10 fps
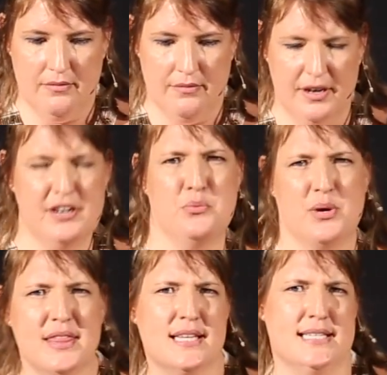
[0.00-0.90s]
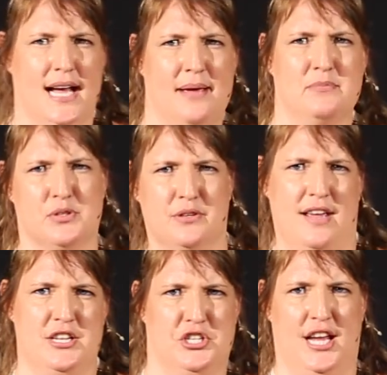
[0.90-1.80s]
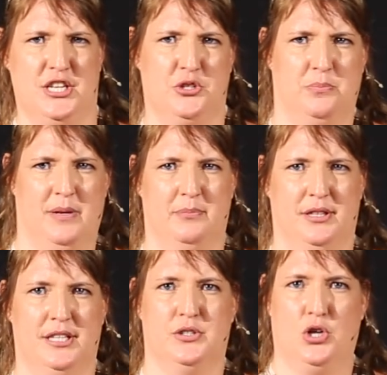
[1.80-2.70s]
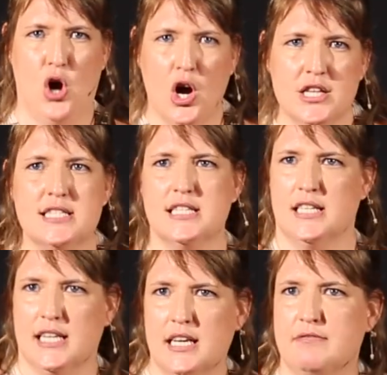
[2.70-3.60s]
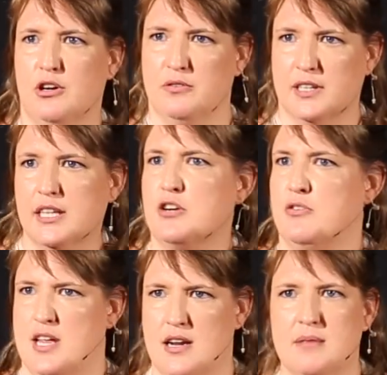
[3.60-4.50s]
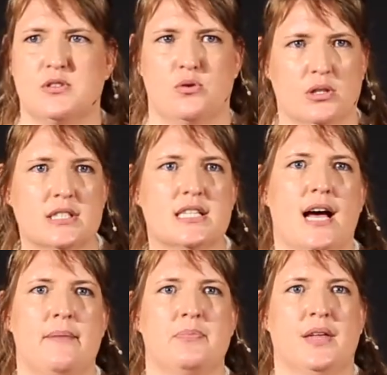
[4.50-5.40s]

very with the times sort of educational people that are constantly evolving their curriculums all the time.